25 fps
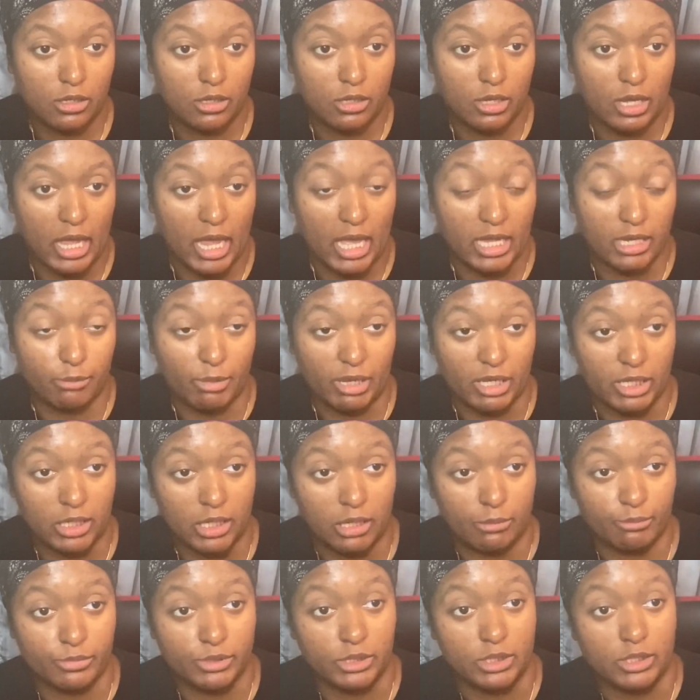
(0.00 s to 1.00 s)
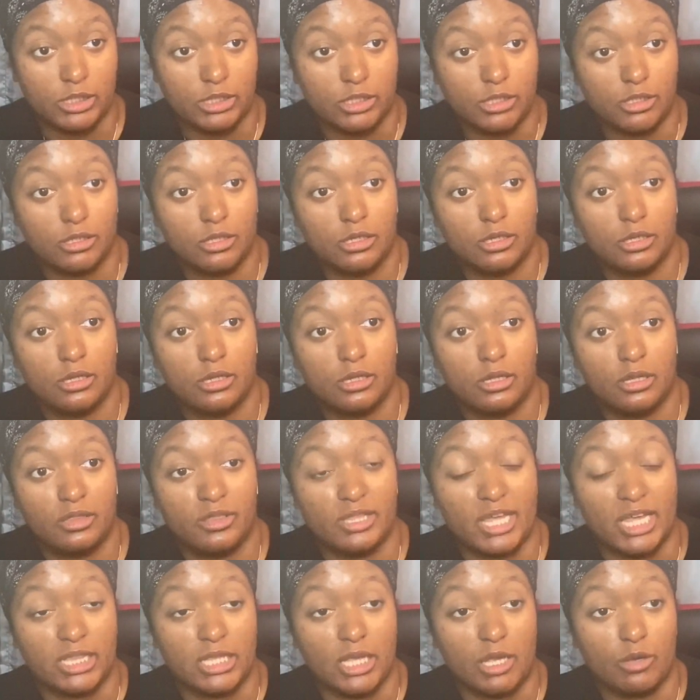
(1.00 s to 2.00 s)
anime company
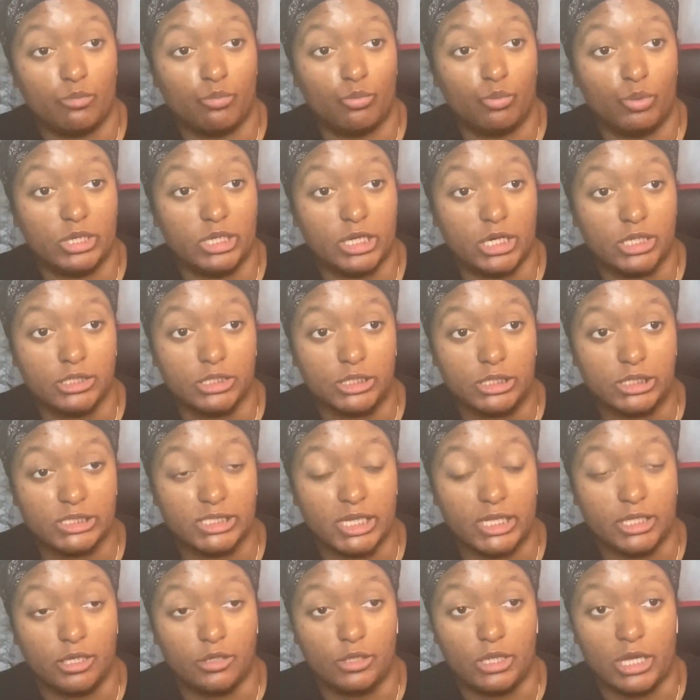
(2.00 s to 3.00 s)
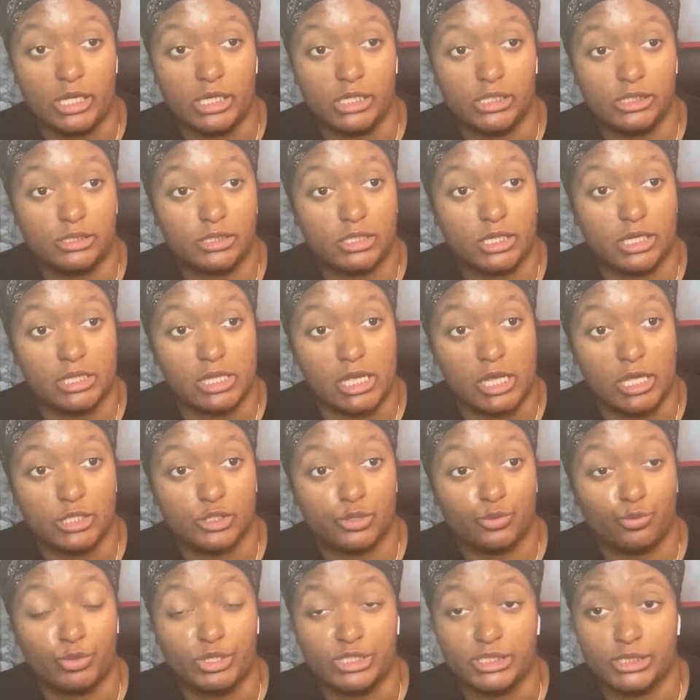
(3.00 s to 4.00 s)
that they went under, because I know they said they
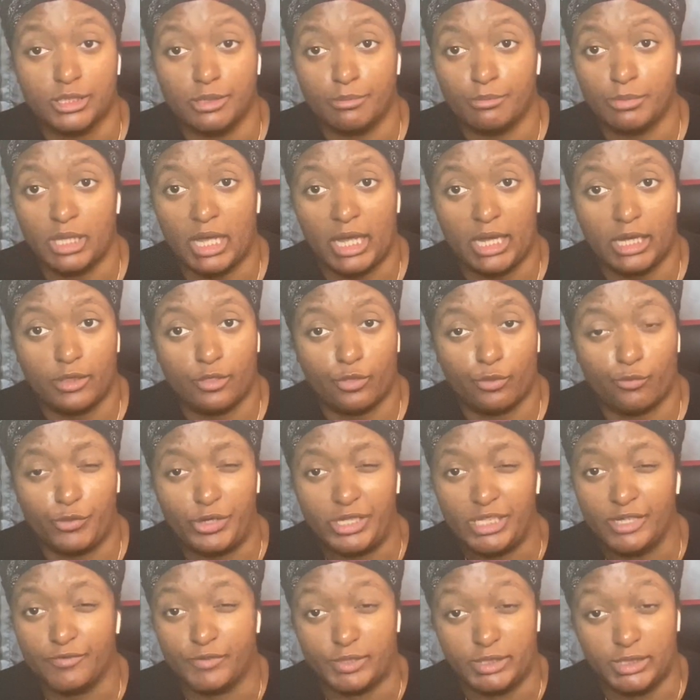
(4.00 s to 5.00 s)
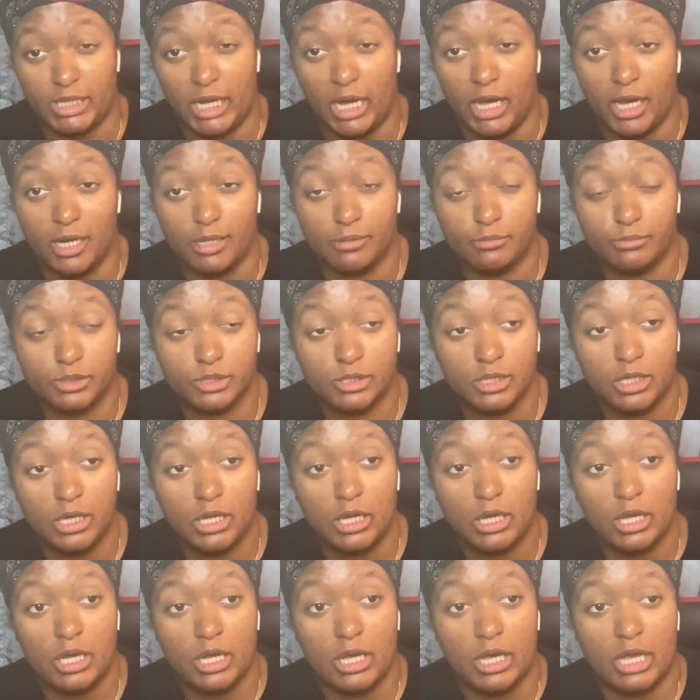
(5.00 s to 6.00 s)
switched them like 3 different times,
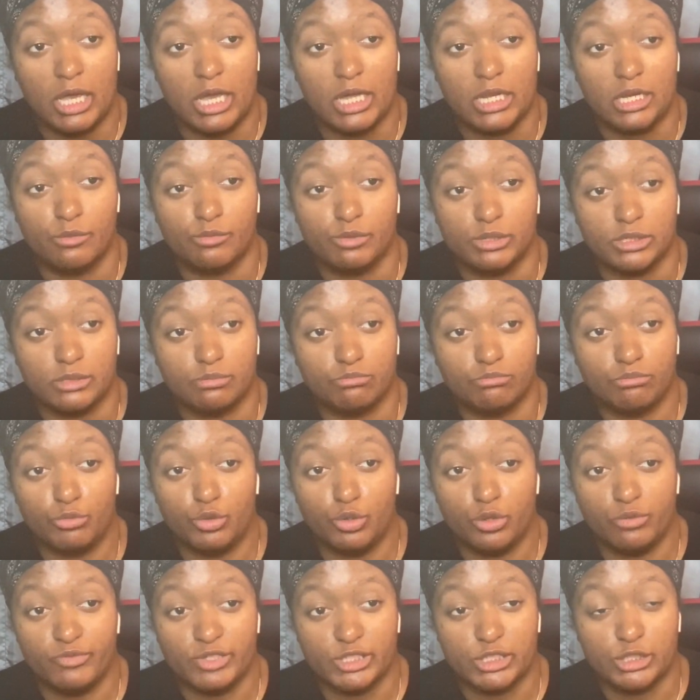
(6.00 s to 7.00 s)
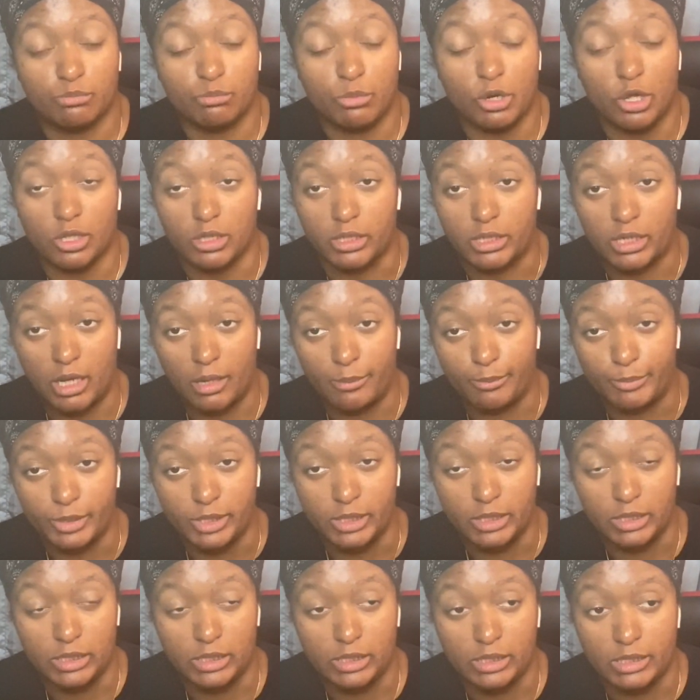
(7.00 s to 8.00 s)
and it was more of a smaller
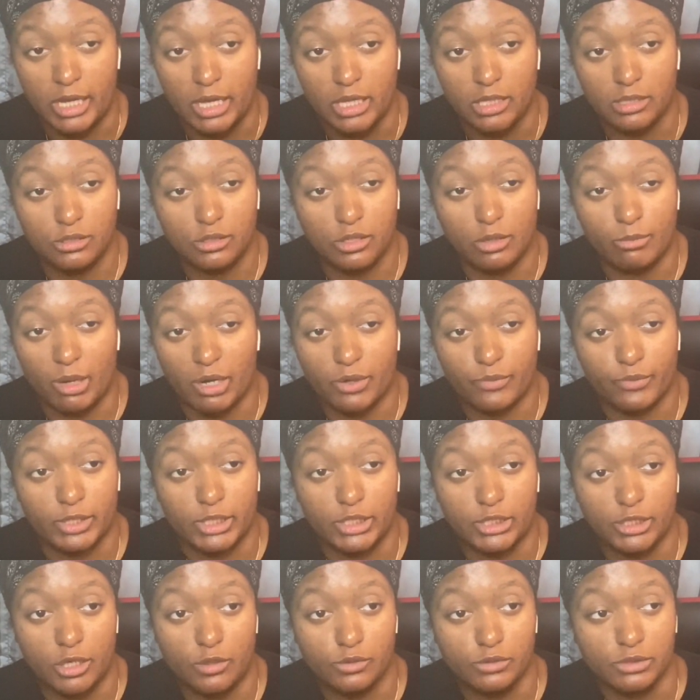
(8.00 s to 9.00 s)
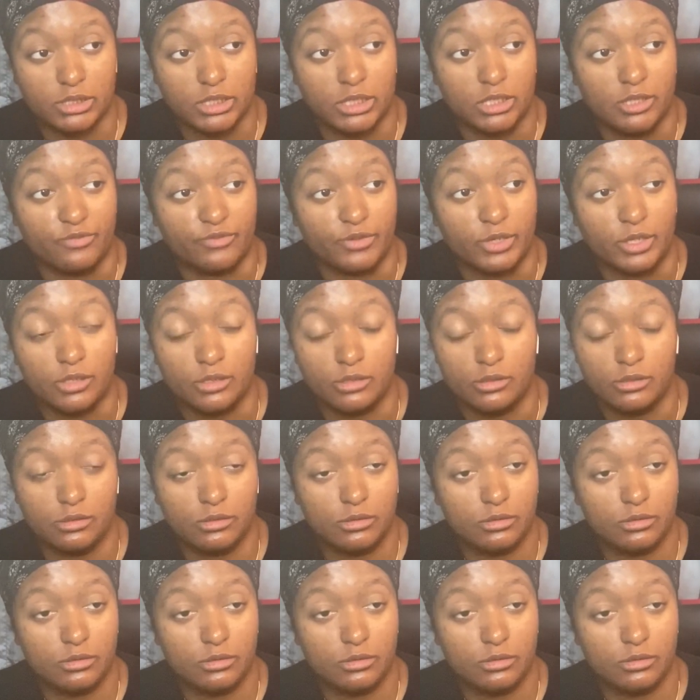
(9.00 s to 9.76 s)
company that nobody really knows of, and